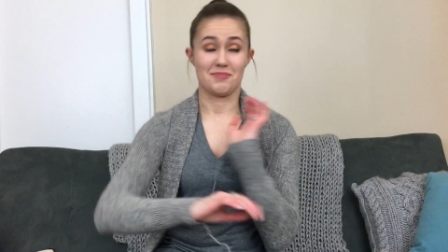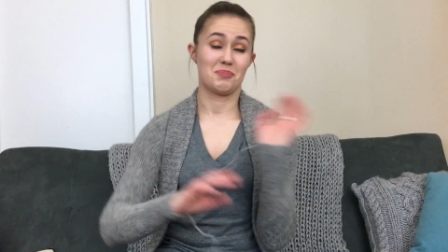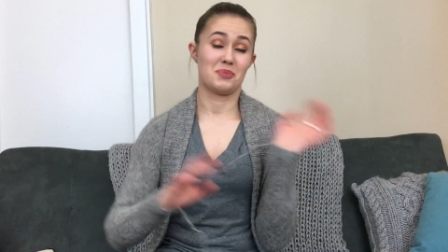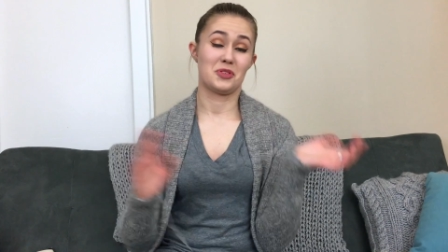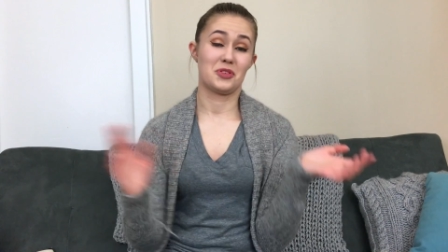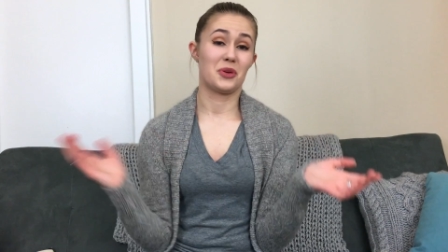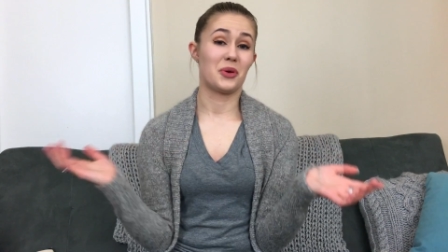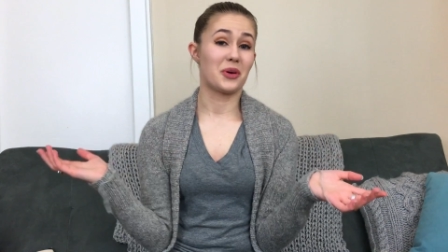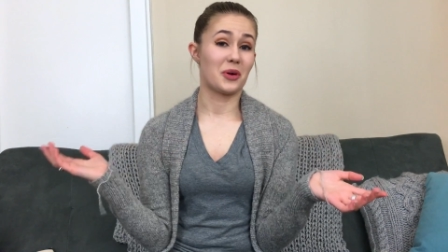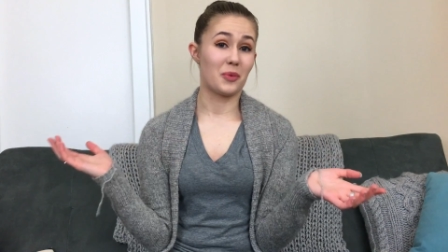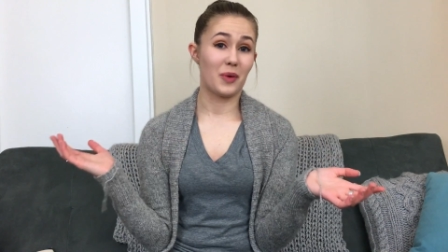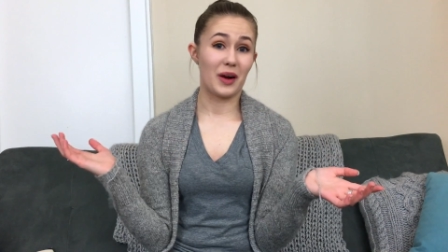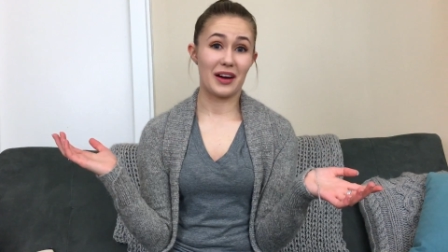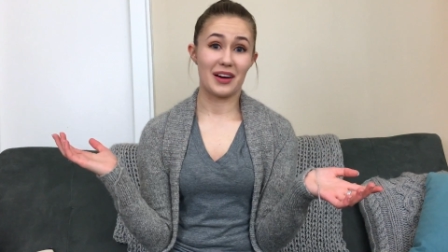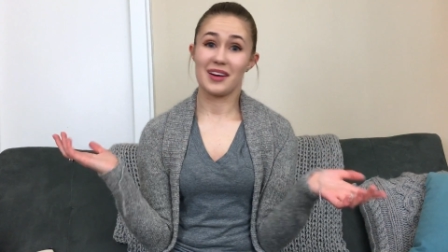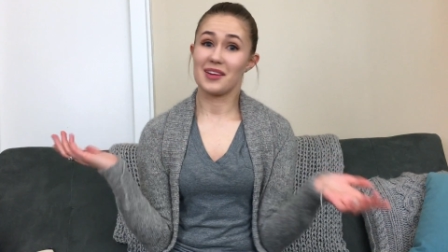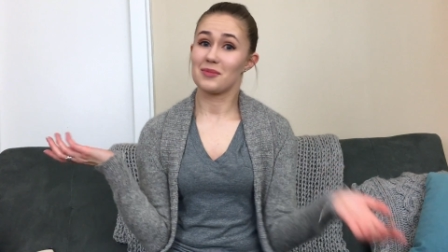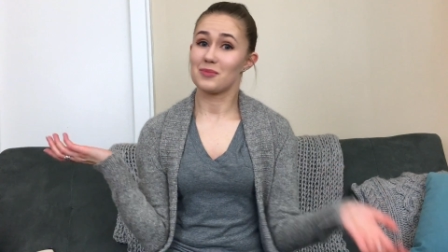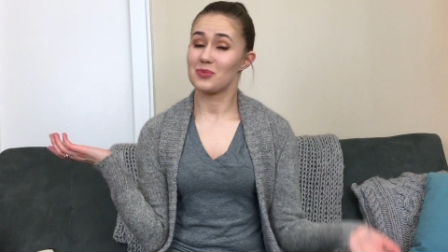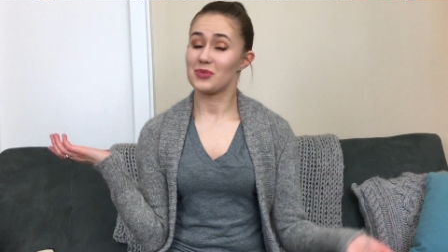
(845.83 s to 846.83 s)
Still gonna wear
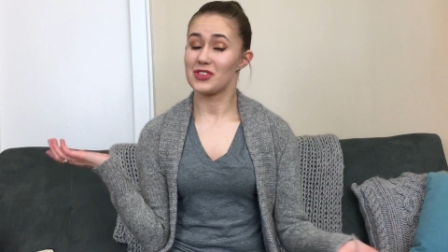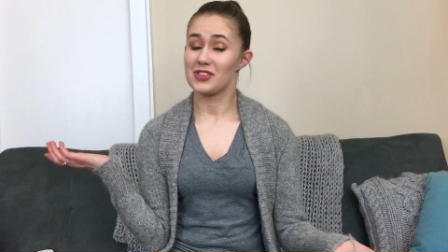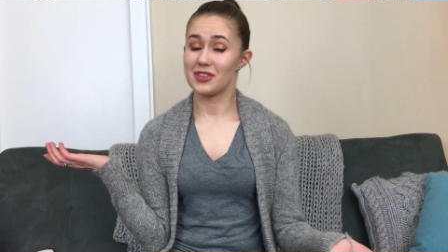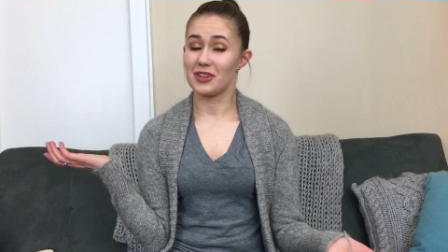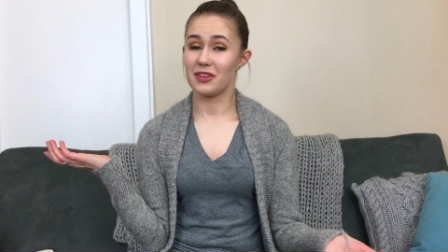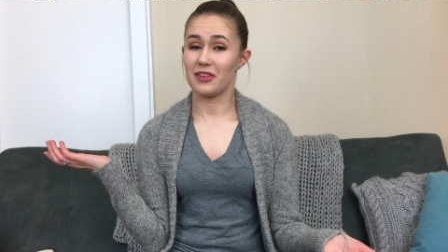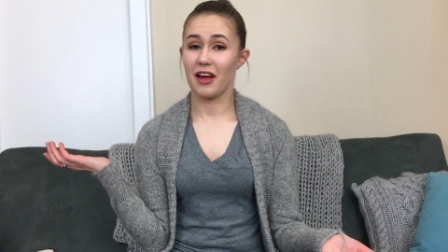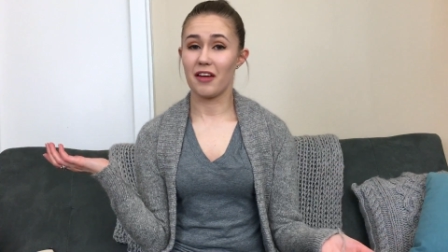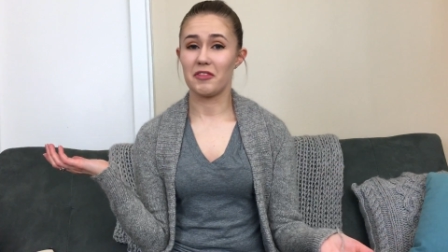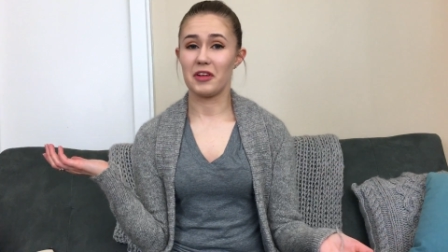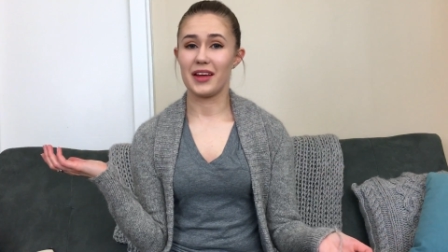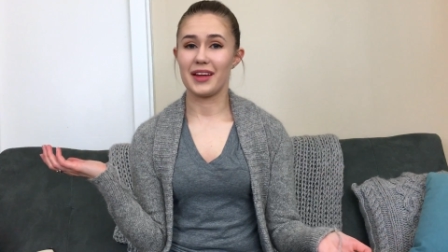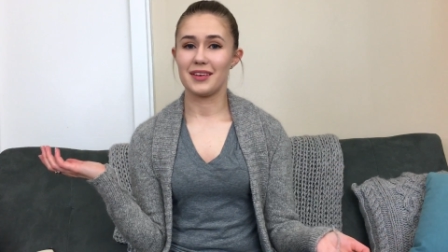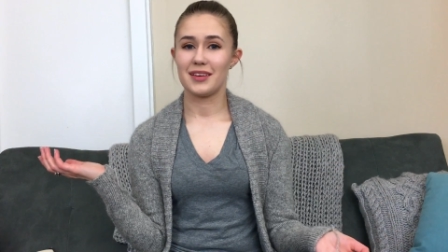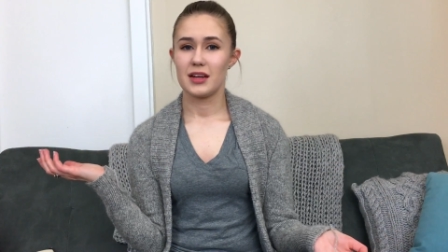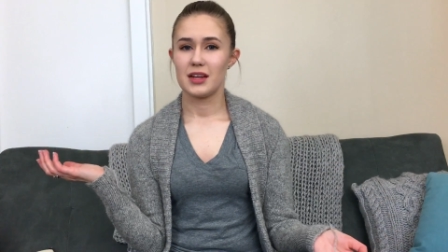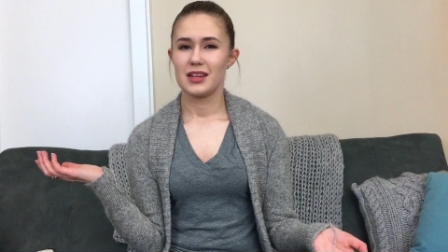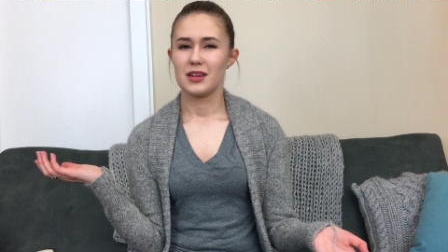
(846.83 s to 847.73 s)
it, still love it.